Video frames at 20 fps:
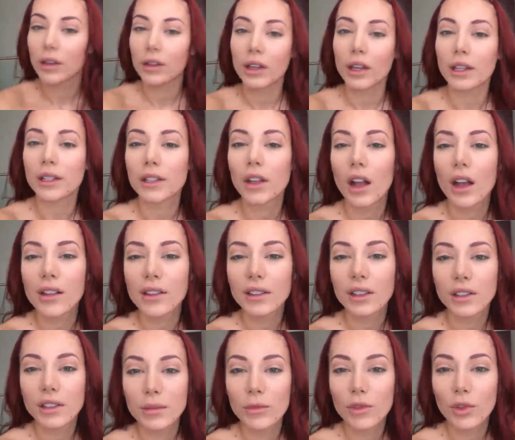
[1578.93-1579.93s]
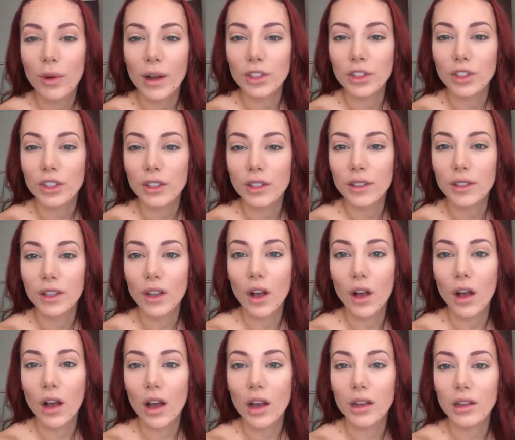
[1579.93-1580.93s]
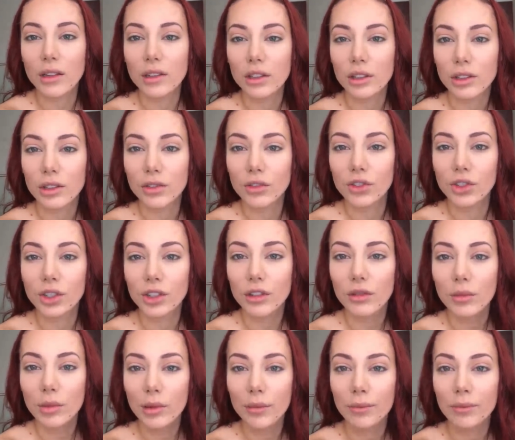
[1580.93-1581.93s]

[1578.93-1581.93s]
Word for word: Okay, so I'll answer some questions on YouTube.